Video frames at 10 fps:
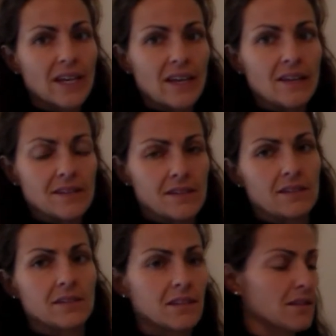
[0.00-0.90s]

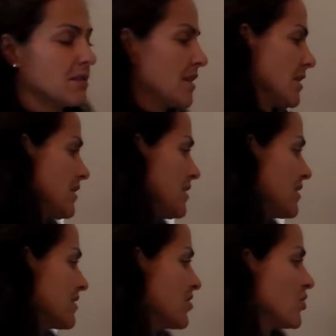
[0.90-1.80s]
days that it
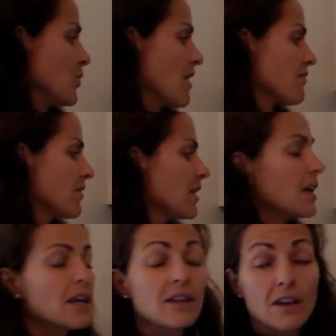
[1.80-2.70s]
needs to 2F.
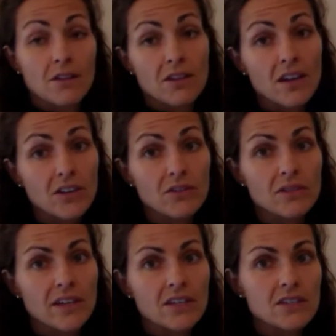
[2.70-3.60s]
Now the longer you
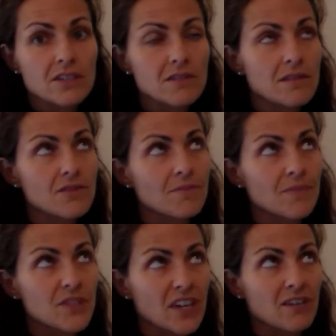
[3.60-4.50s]
let it
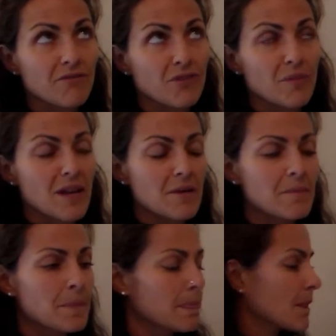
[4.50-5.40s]
second ferment,
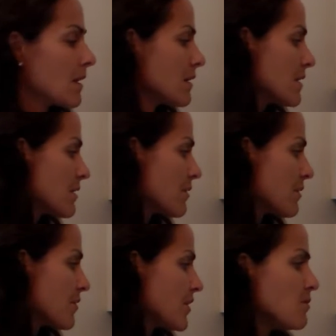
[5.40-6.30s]

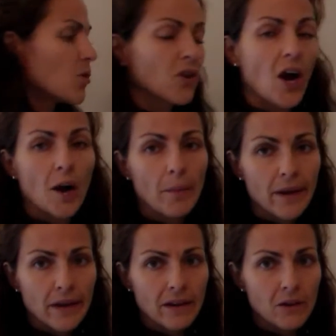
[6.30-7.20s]
the more
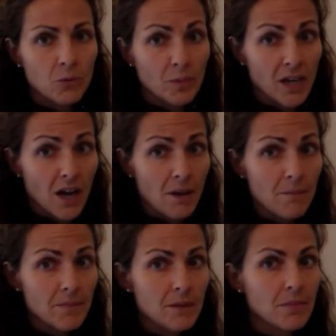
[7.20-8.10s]
carbonated it will become,
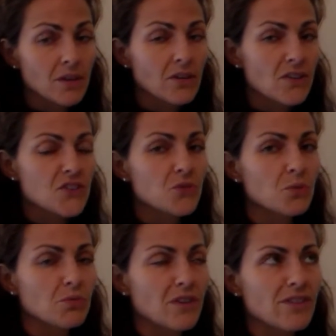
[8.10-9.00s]
but it also
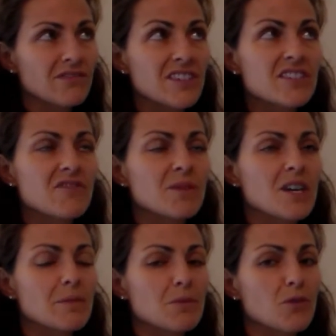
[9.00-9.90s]
will run the risk of
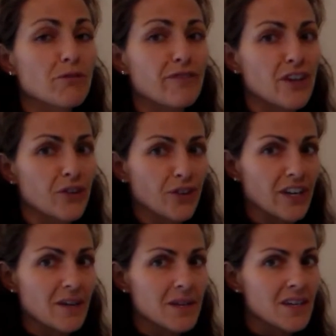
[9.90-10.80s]
becoming more
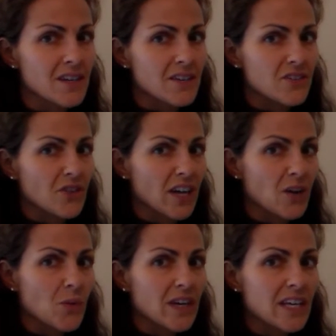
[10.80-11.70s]
vinegary. So you kind
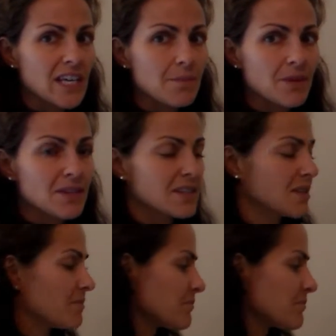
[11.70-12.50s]
of want to keep it